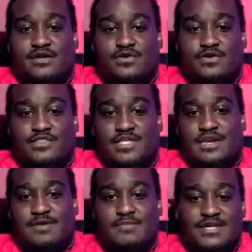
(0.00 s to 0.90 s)
tick or the thing
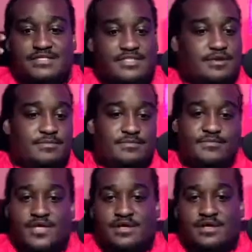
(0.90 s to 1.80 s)
that makes them
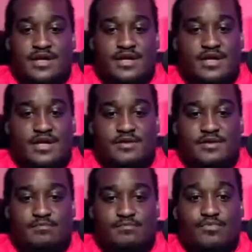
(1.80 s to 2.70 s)

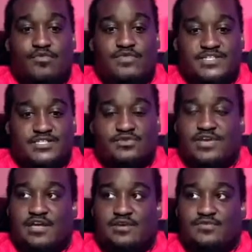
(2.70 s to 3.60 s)
move as a
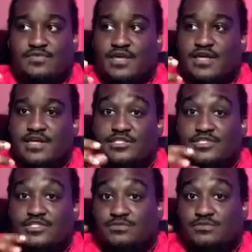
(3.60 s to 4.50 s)
creative and
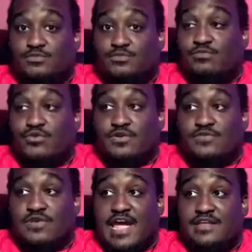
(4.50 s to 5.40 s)
just springboard
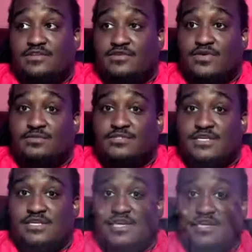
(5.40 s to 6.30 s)
off of that. You know what I'm
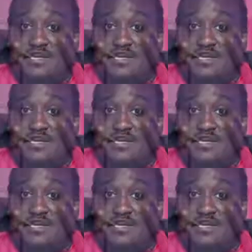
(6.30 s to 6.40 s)
saying?